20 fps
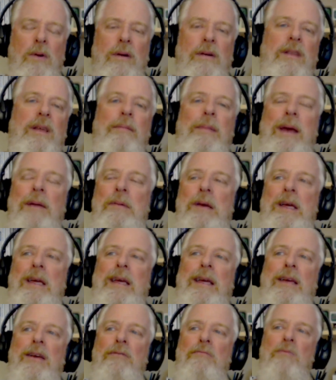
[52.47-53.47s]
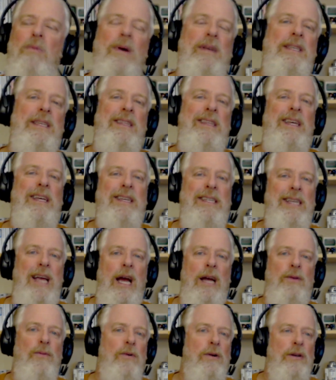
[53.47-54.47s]
that maybe wasn't the
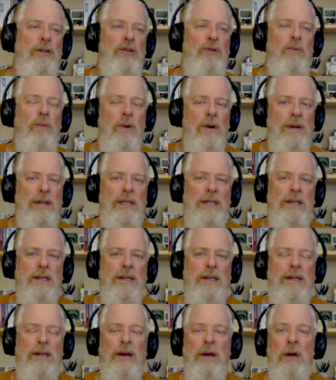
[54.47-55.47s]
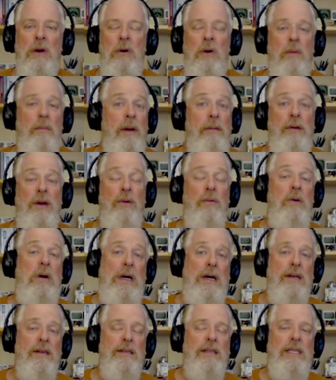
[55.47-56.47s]
exact word you wanted, or maybe it
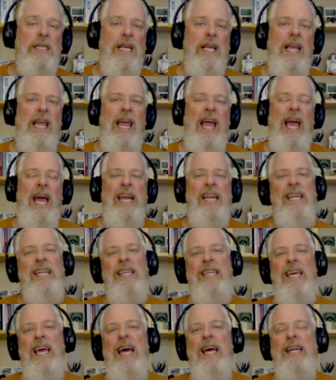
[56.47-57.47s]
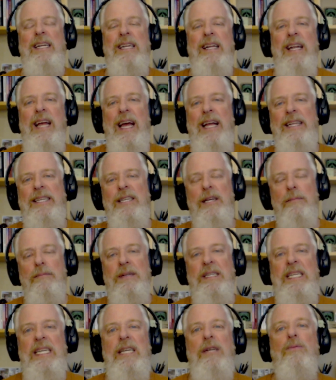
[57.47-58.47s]
was, and in the end, it ends up
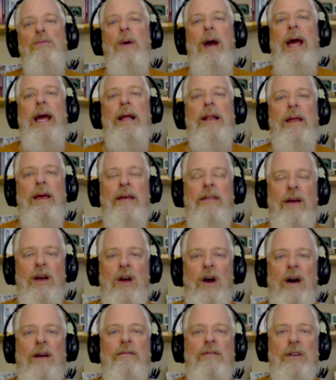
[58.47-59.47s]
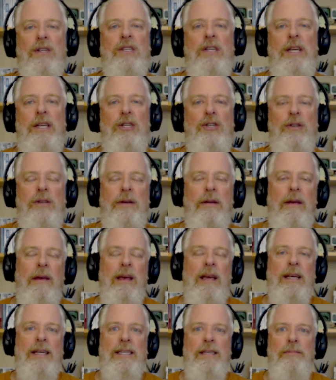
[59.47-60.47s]
derailing the conversation.
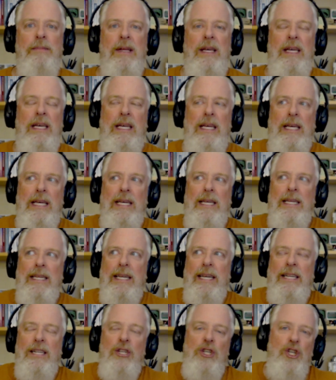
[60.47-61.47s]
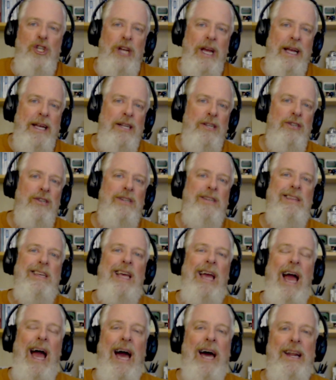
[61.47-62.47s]
Somebody, it changes the
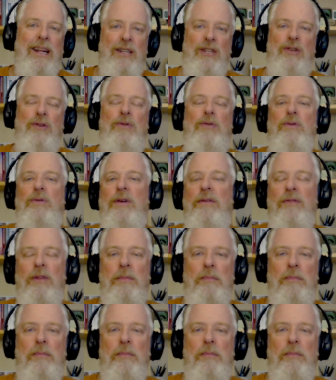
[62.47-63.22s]
attitude of the